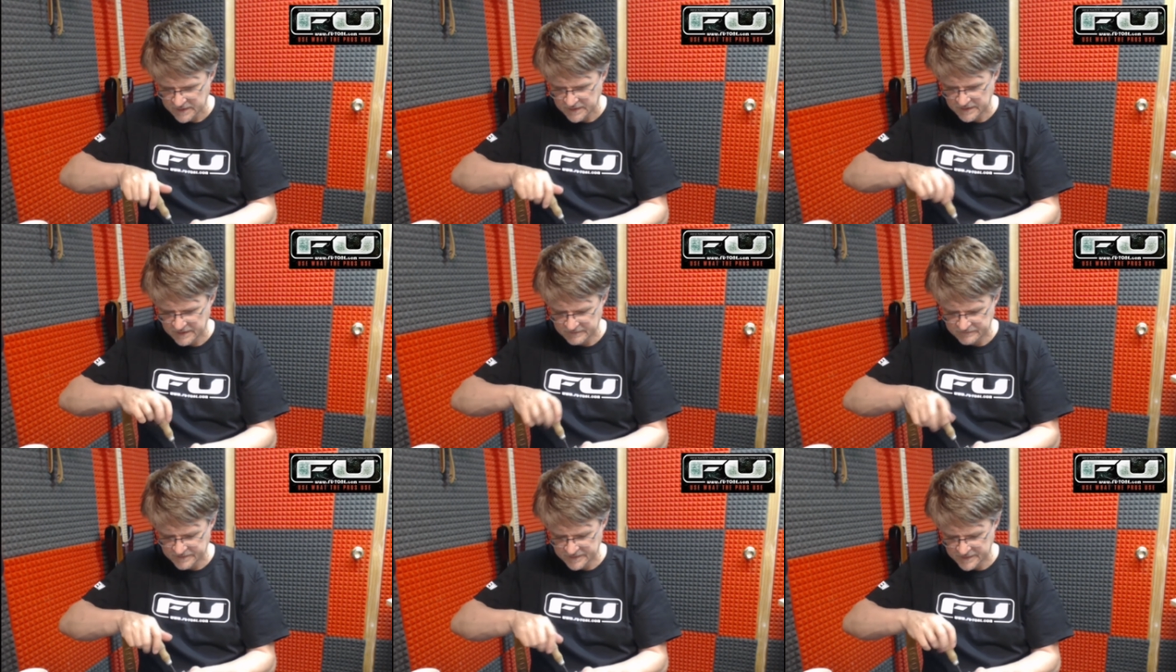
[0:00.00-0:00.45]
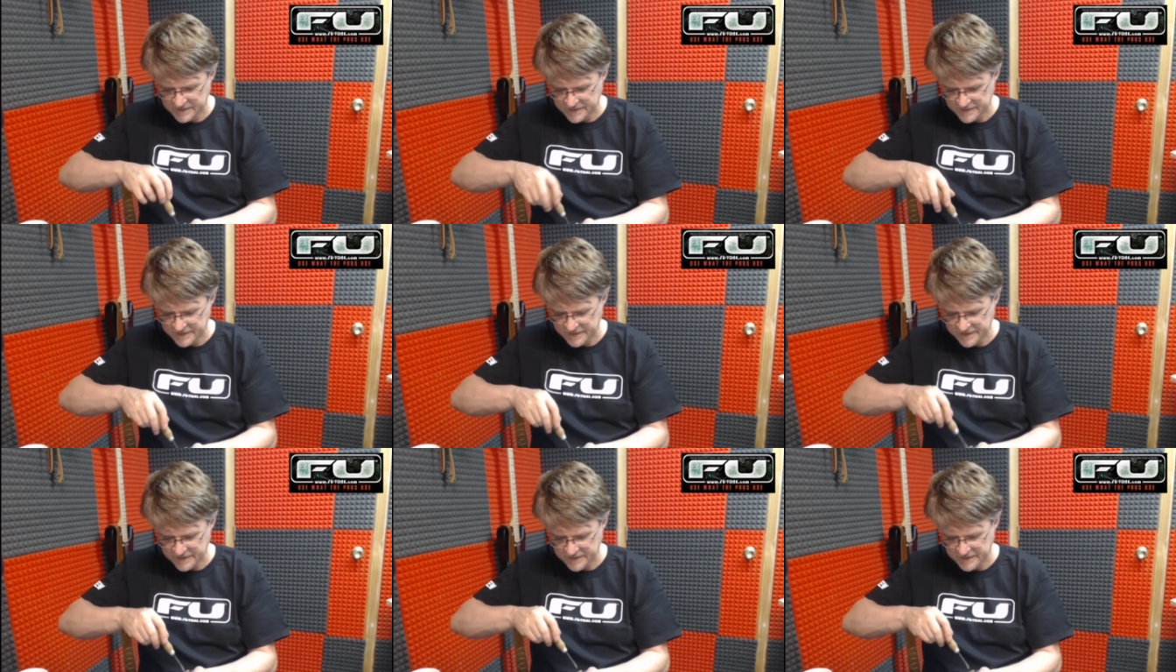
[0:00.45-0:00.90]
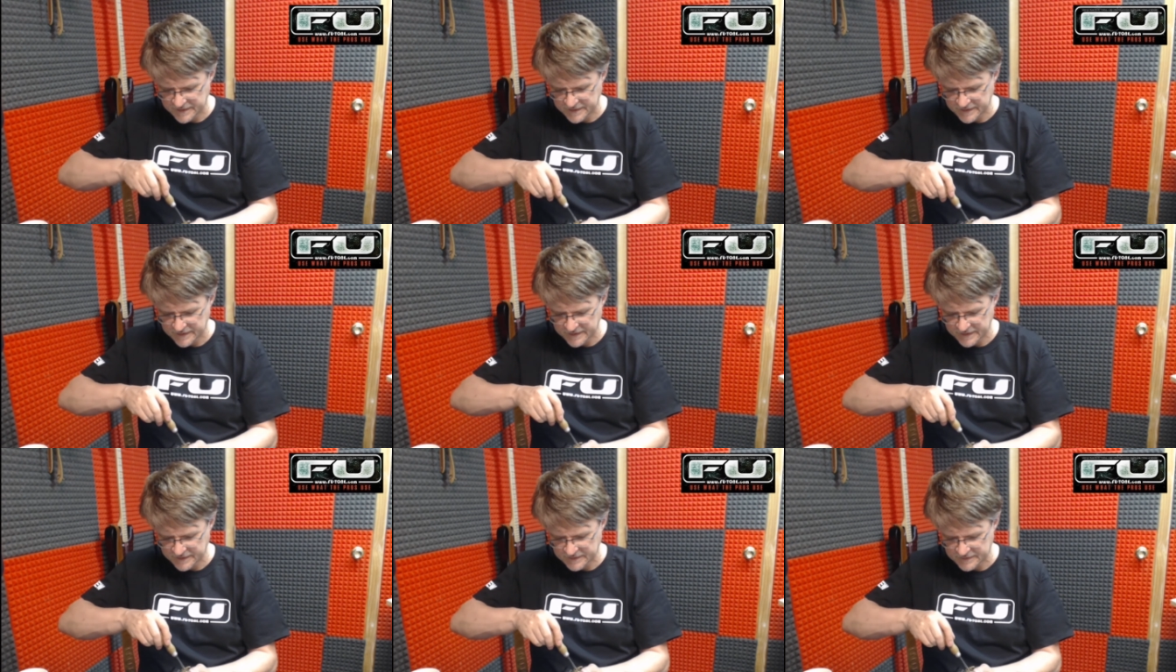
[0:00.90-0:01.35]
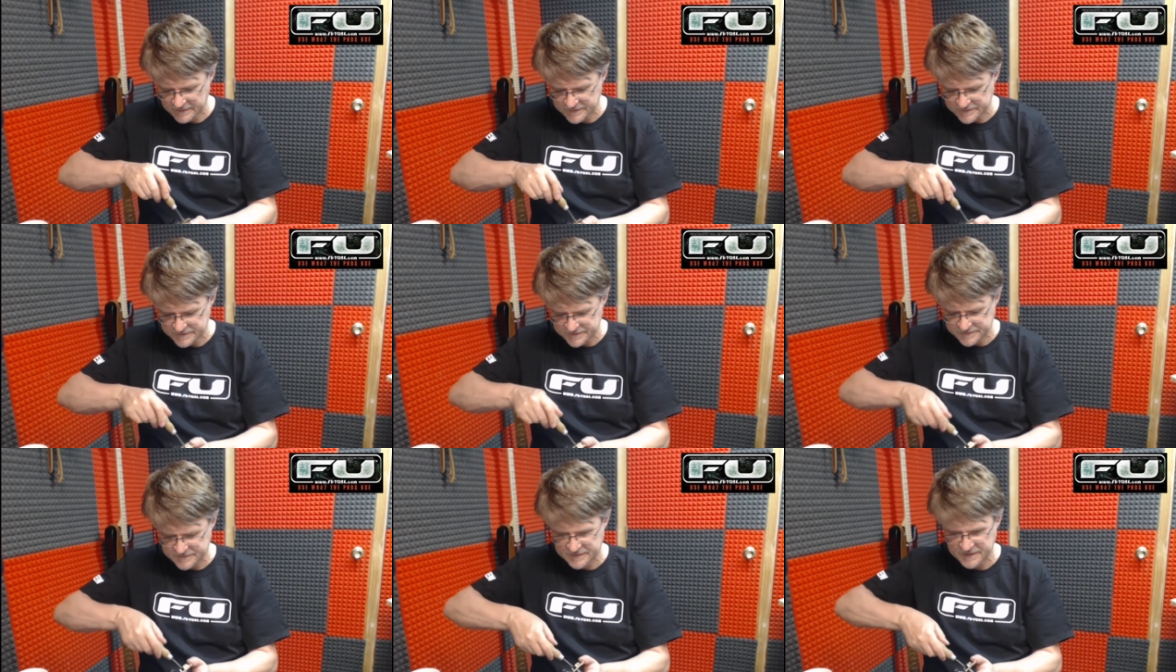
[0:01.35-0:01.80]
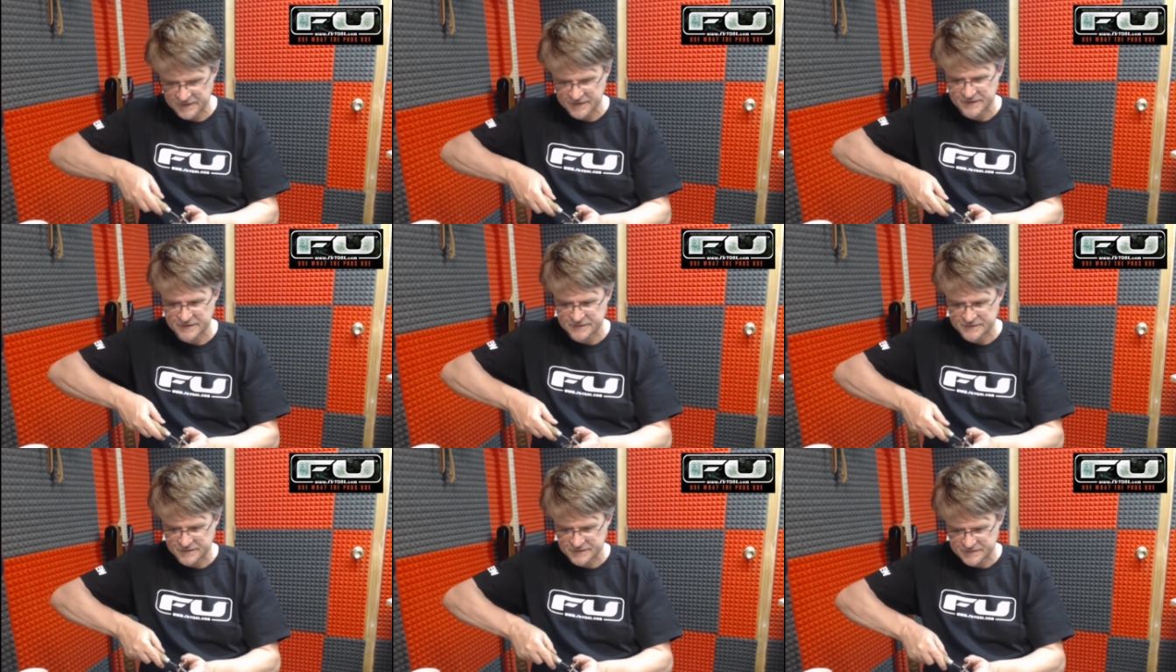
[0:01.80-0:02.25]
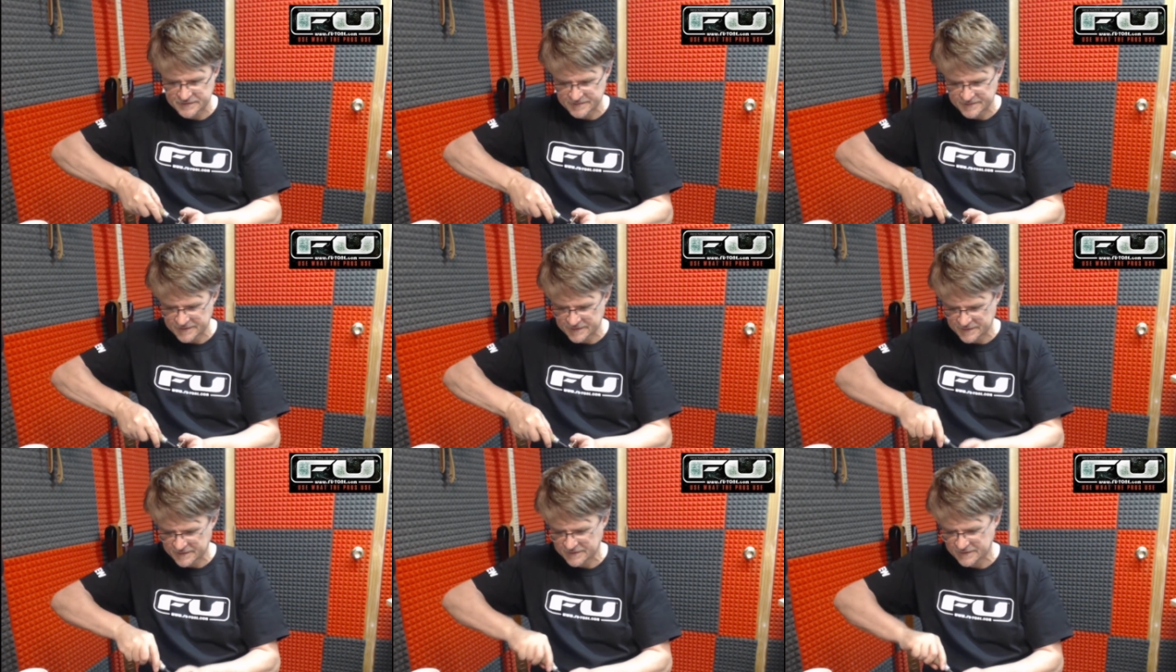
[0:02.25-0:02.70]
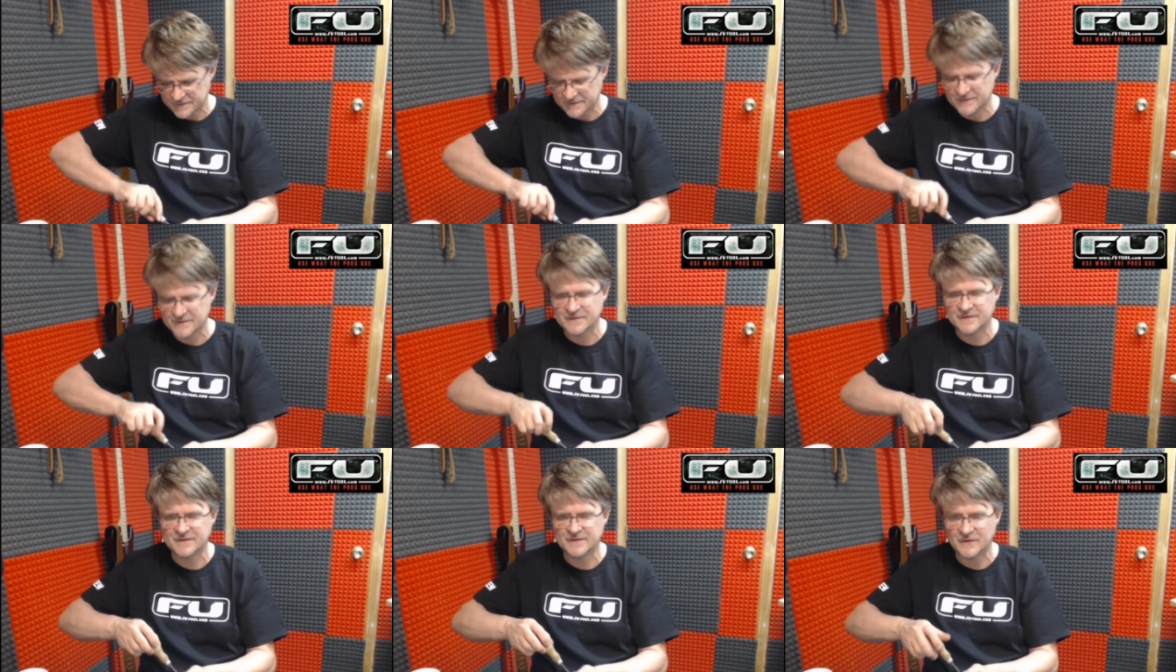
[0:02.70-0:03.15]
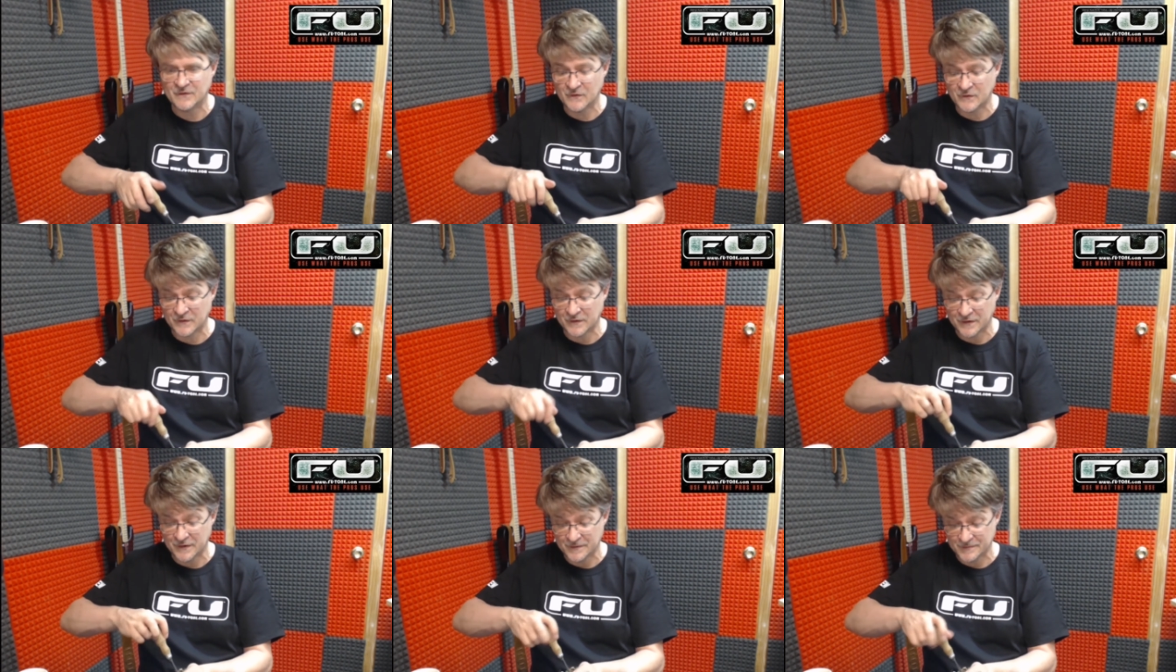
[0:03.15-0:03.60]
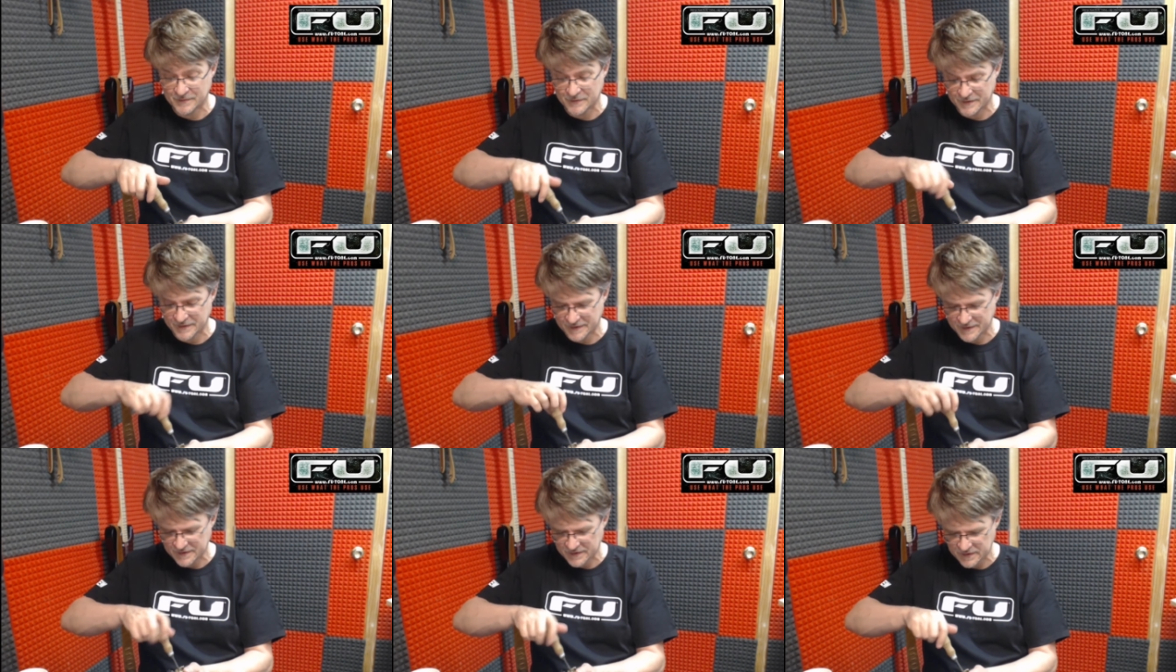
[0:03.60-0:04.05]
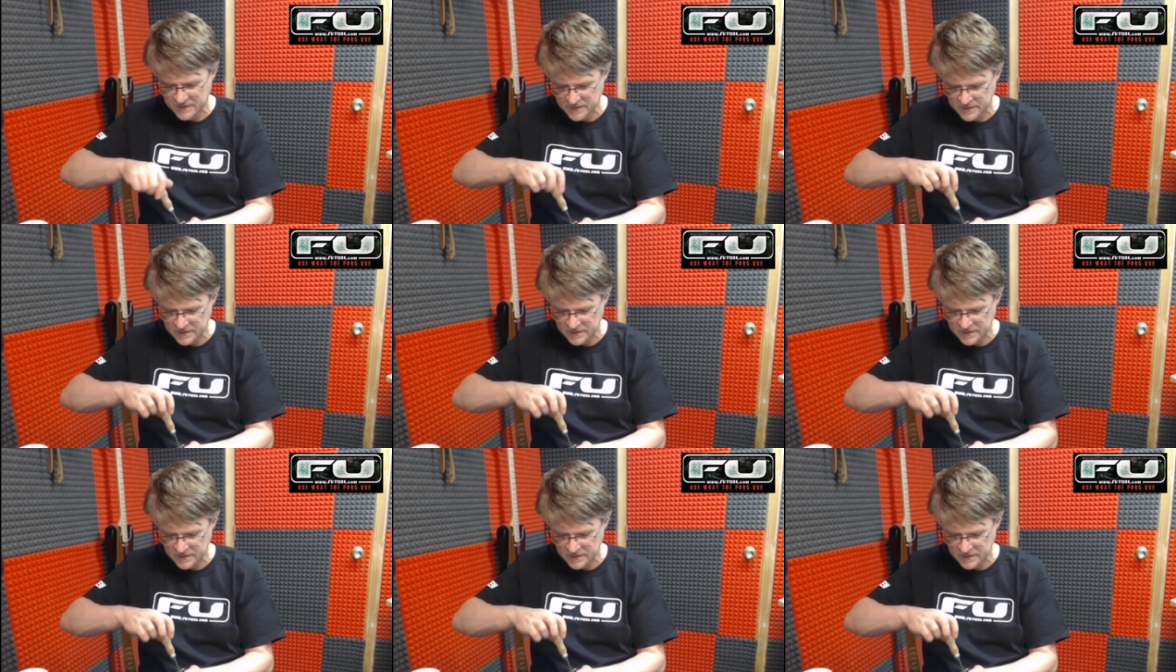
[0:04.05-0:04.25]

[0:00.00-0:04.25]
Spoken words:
And I figured it needed a sustain adjustment or upgrade.